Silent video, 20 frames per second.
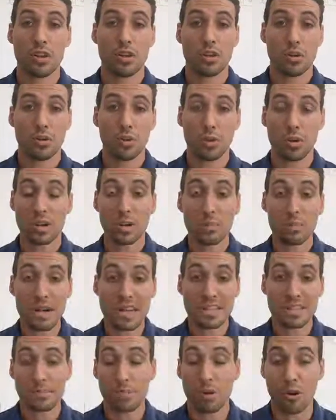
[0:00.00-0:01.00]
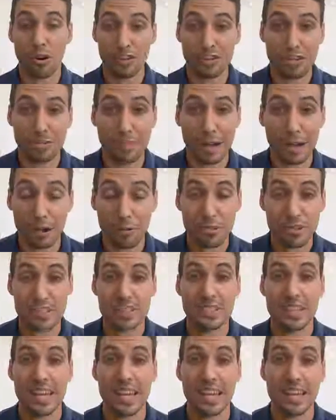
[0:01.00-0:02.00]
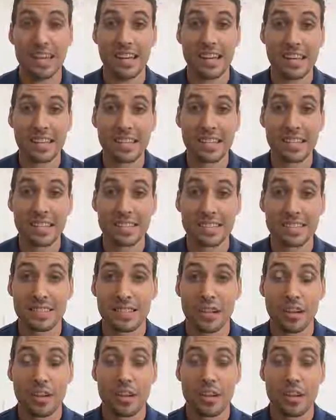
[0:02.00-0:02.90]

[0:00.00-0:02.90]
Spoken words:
one of the best parts about real estate is